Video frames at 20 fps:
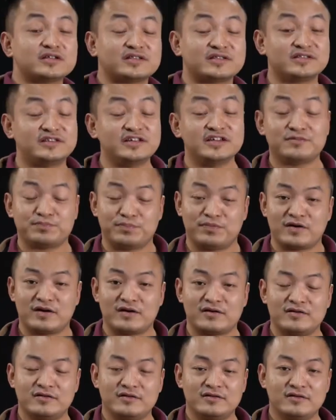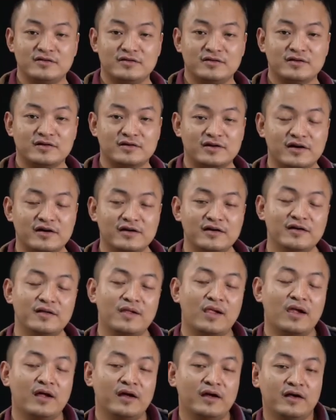the teeth part, clear?
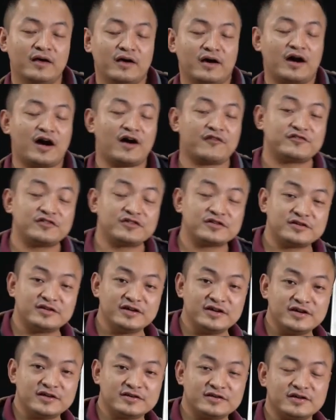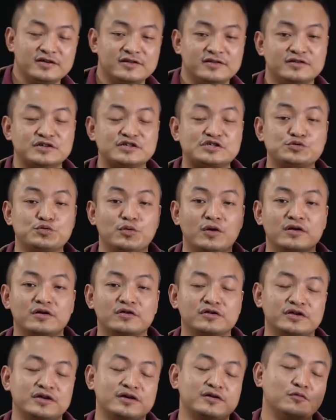After teeth, the swallow,
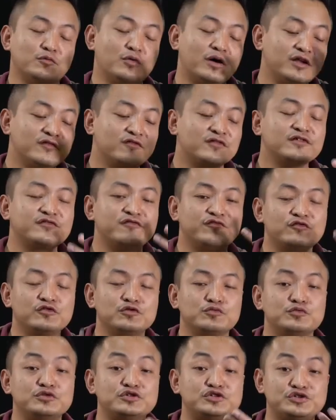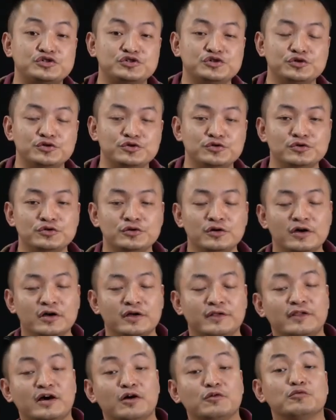okay, whatever food we chew
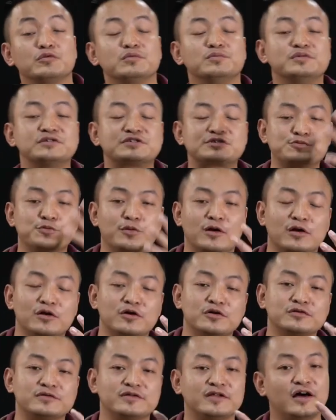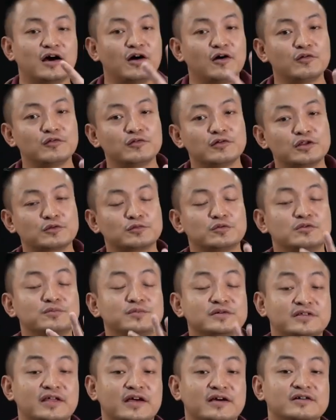now will be swallowed, now it will
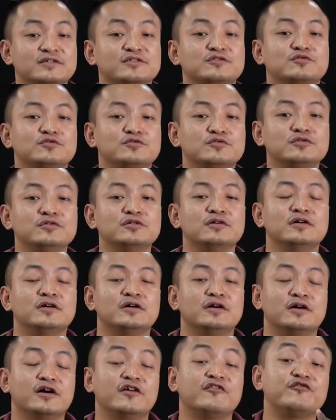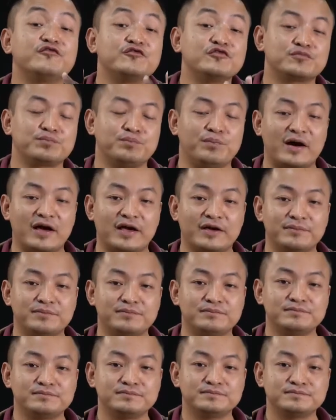be taken to a food pipe,
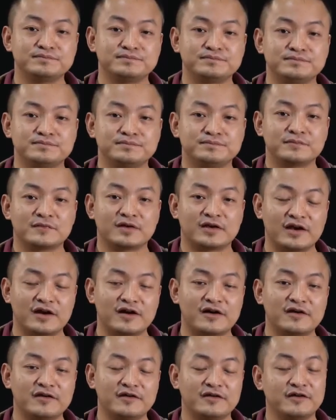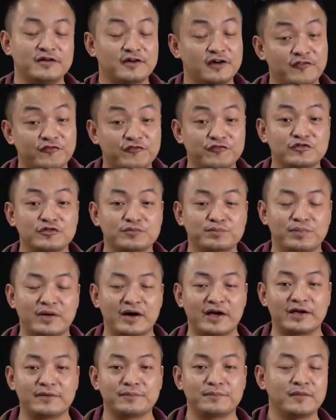clear? A food
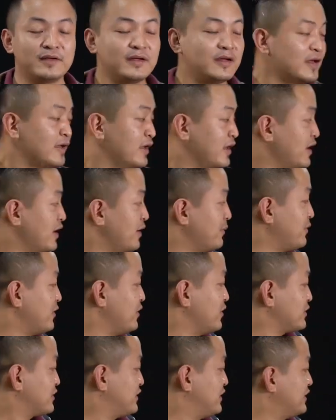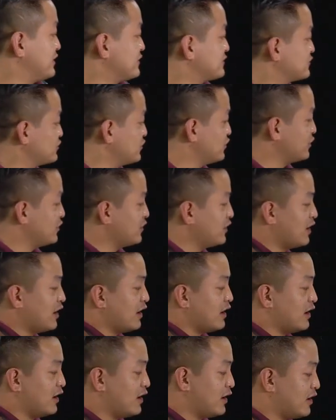pipe. Okay, so
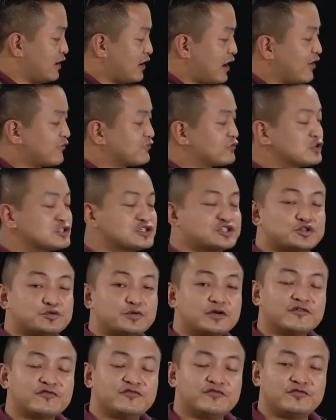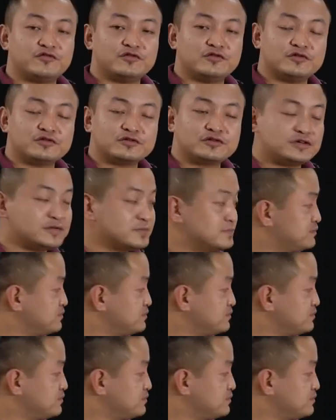after chewing food,